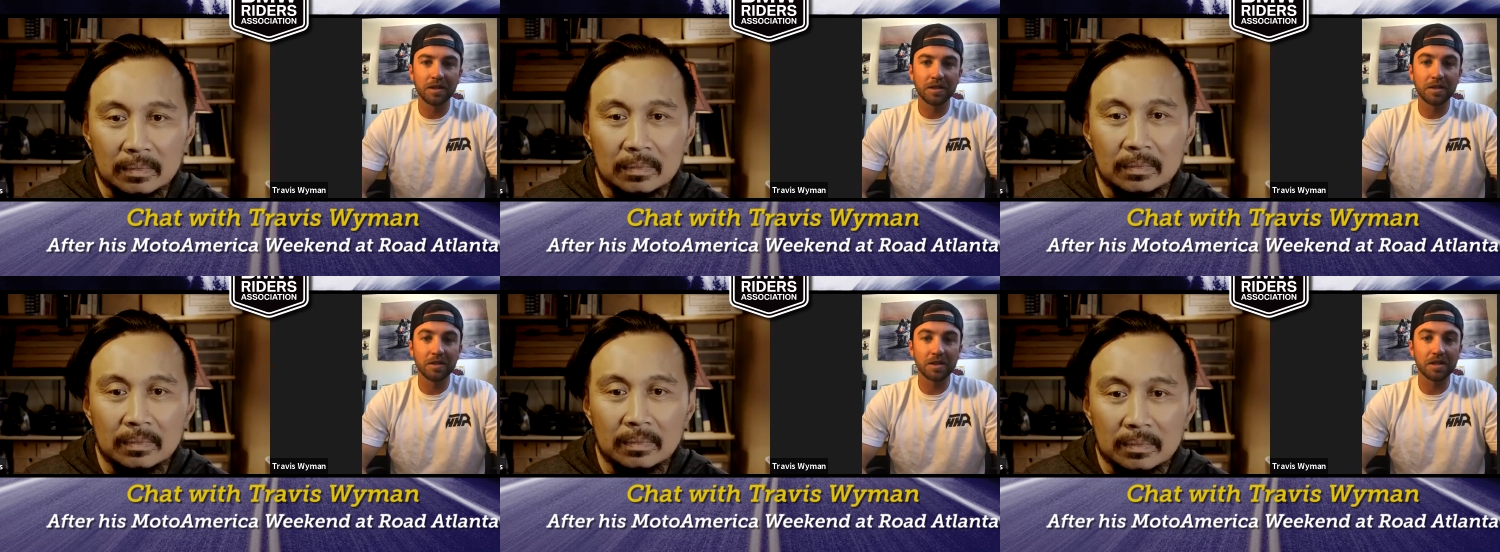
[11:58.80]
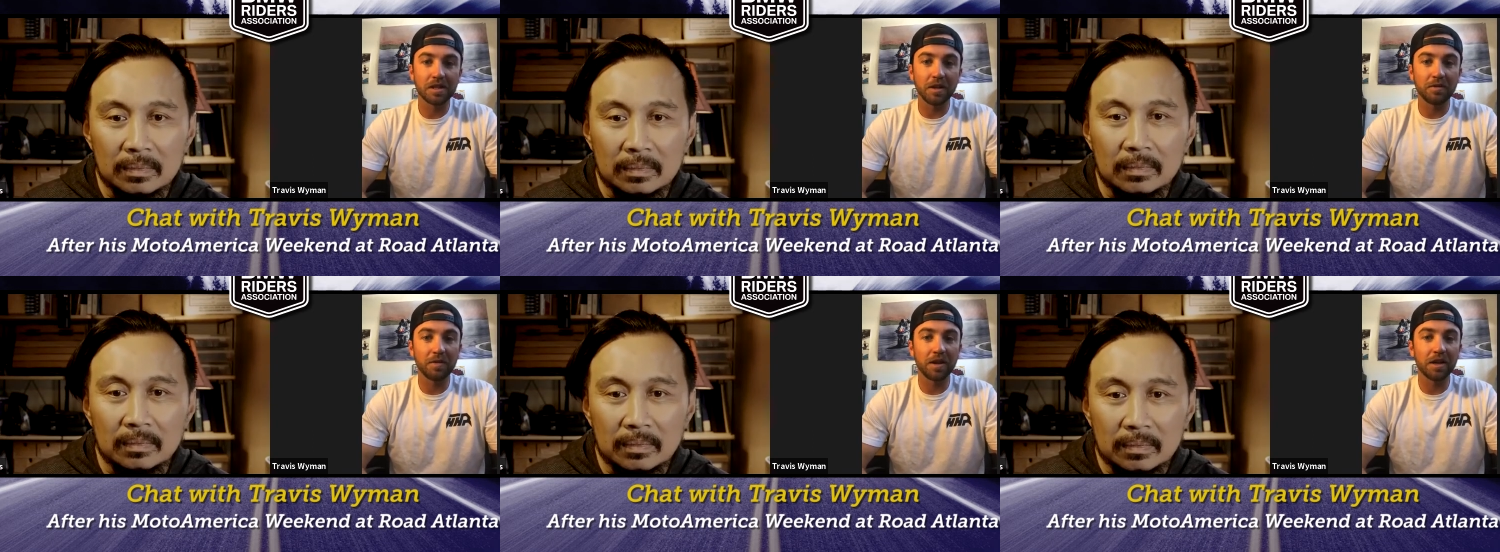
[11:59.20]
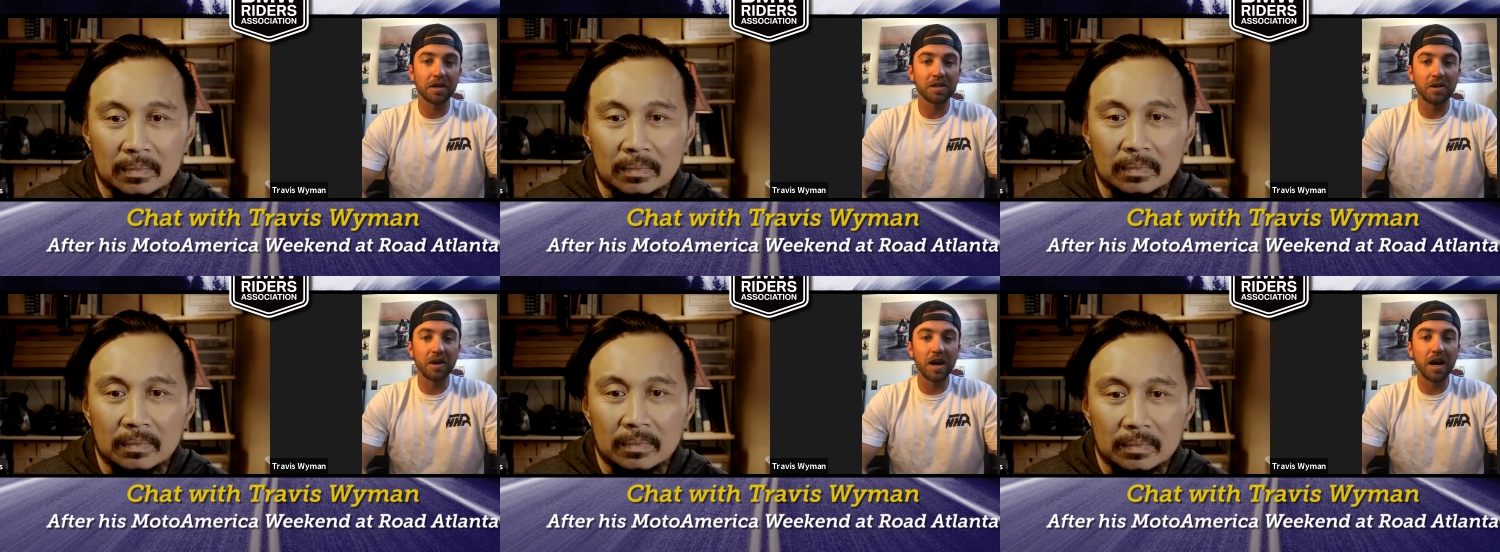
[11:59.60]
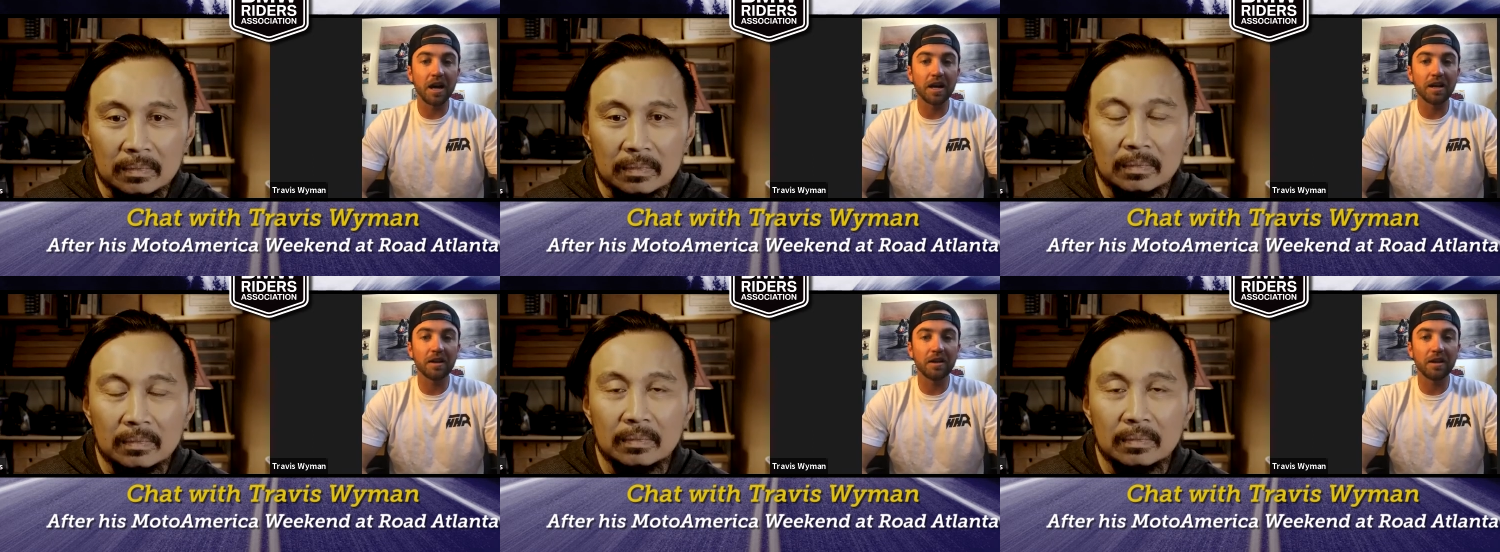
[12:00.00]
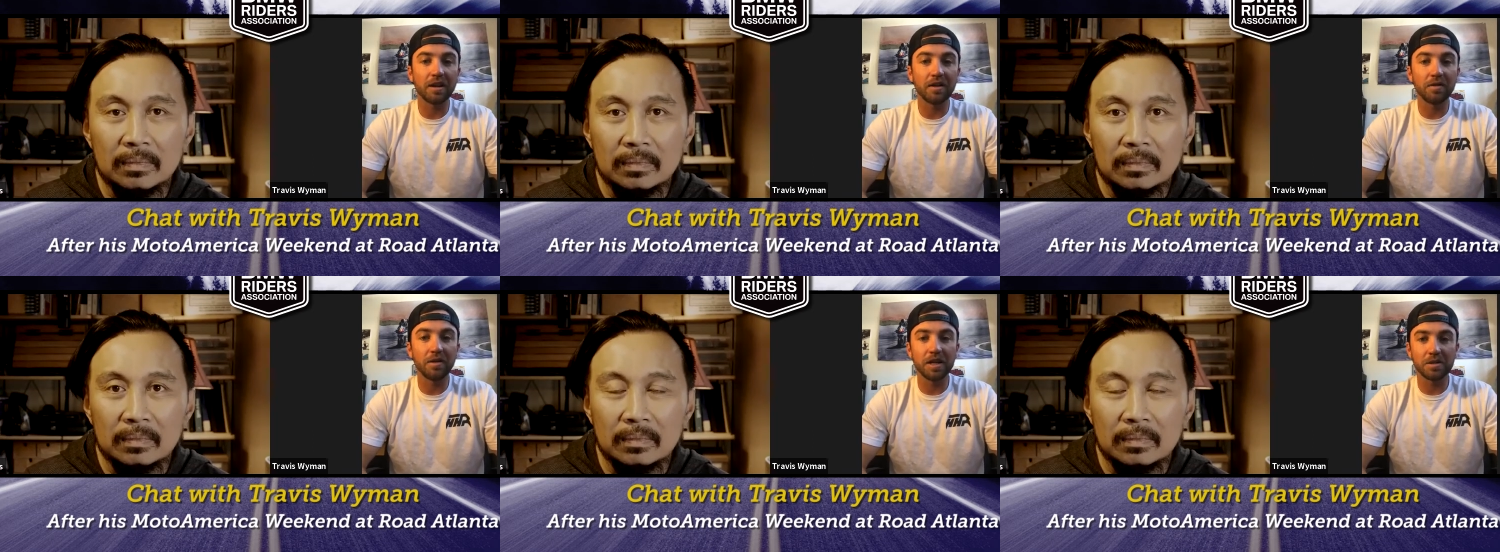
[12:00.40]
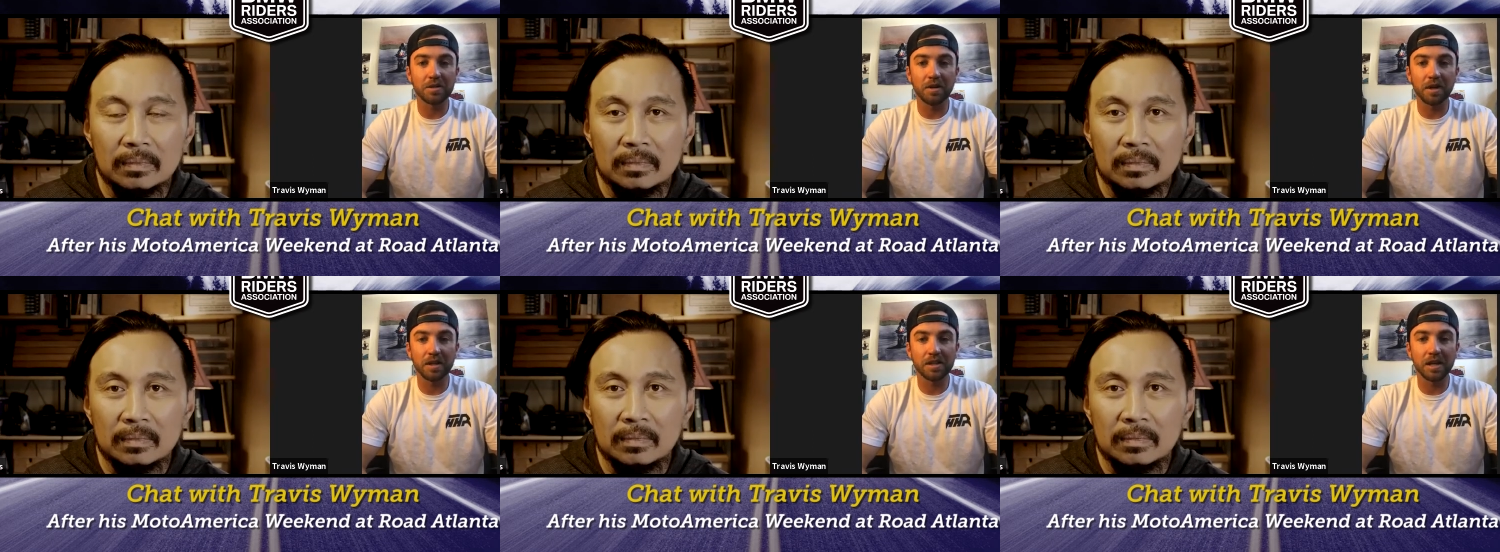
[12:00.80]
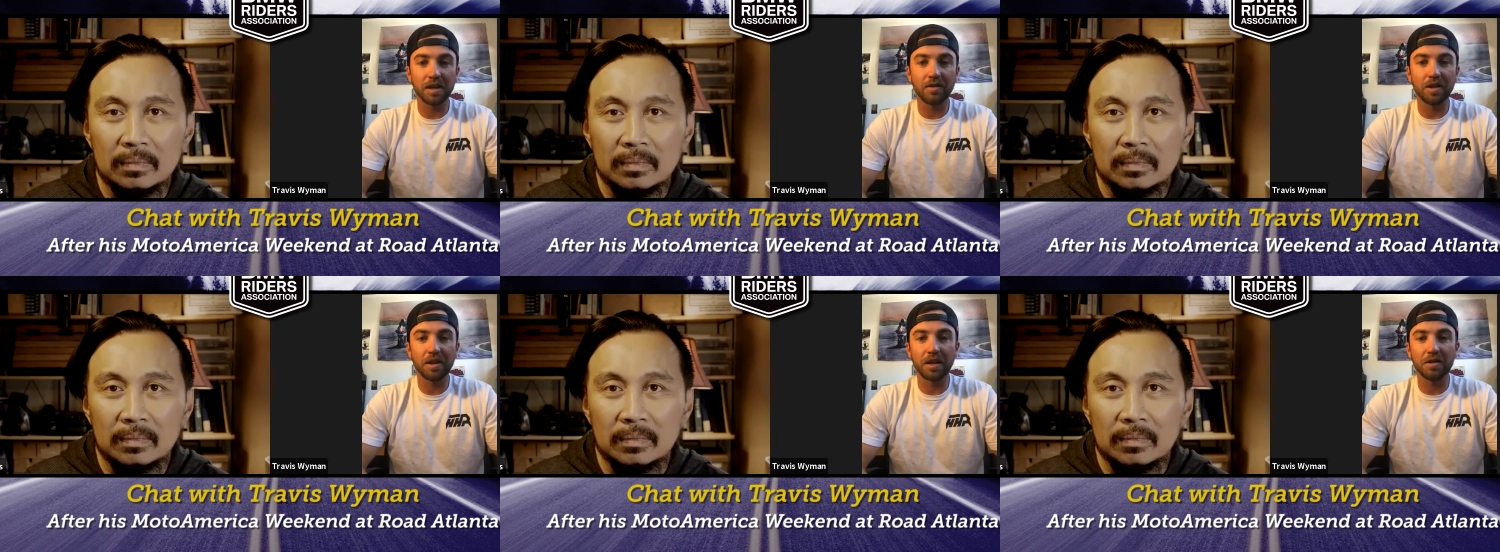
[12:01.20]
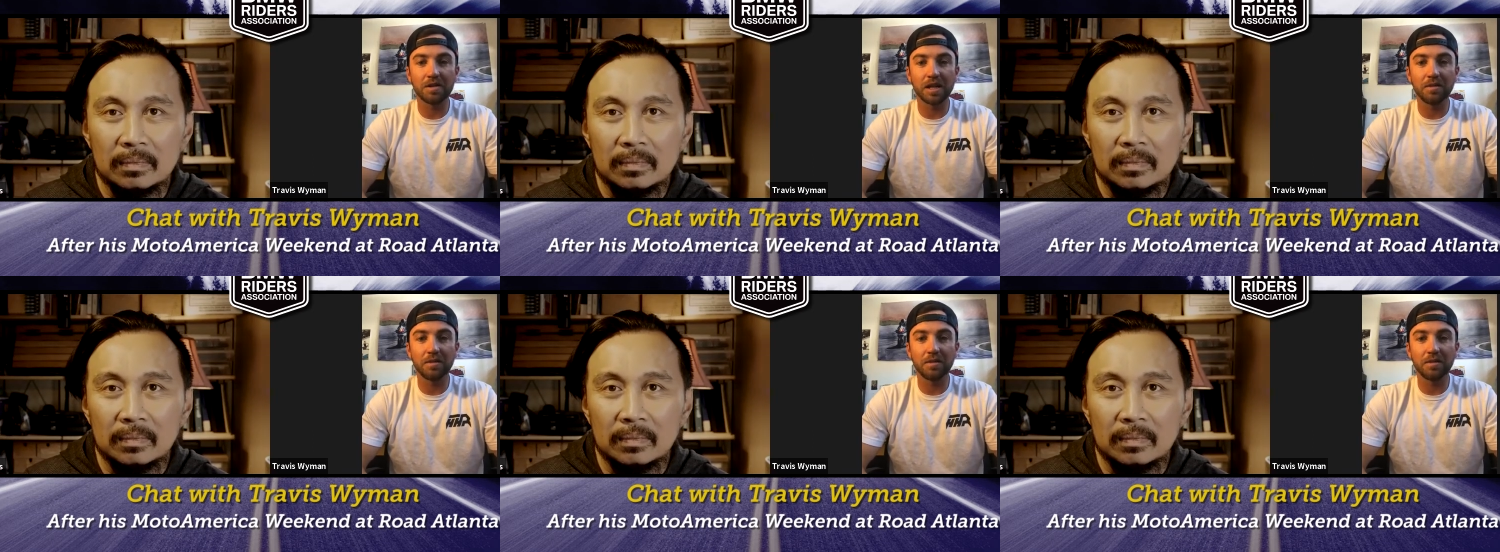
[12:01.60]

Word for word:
Speaker 1: So since I finished so high in, in race one and seventh, I was